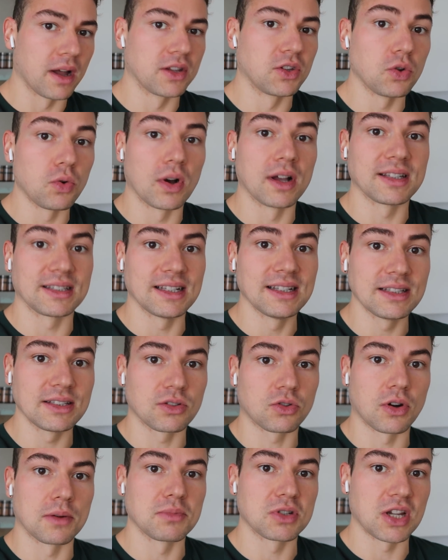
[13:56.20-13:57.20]
a US
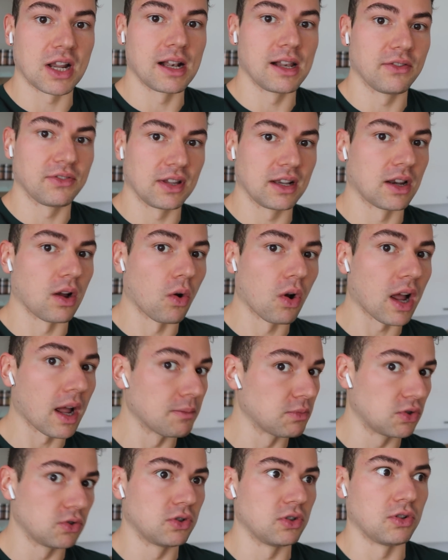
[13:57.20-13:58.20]
Instagram channel if they don't
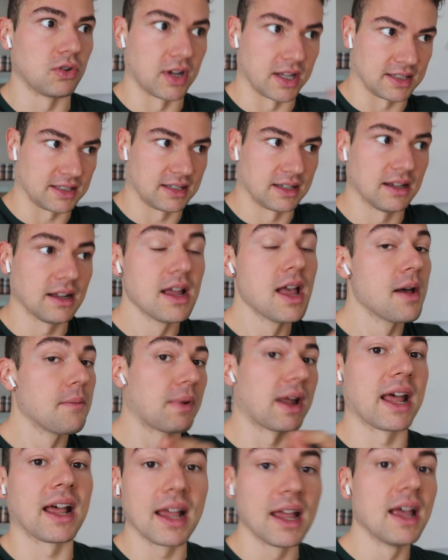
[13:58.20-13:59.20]
come to the US, huh?
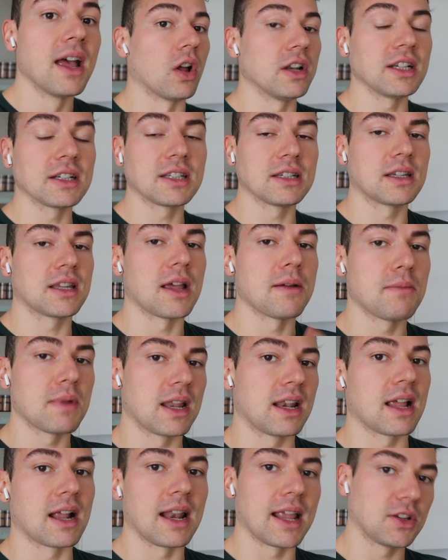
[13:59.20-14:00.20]
But I contacted them
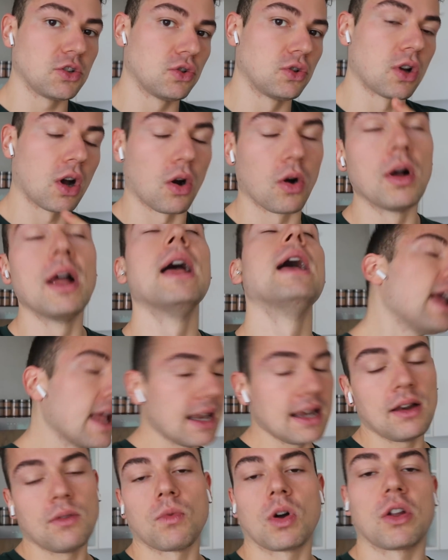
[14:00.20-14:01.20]
and I let you know
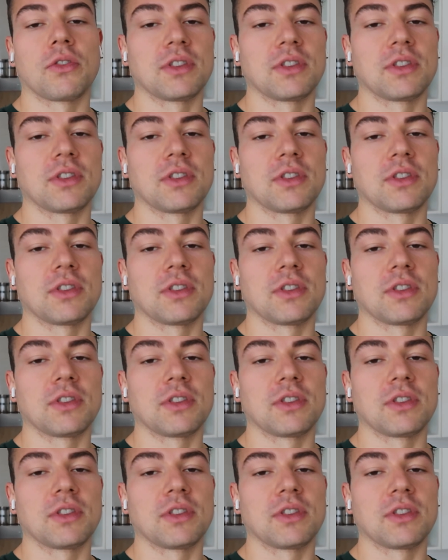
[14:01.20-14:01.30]
in one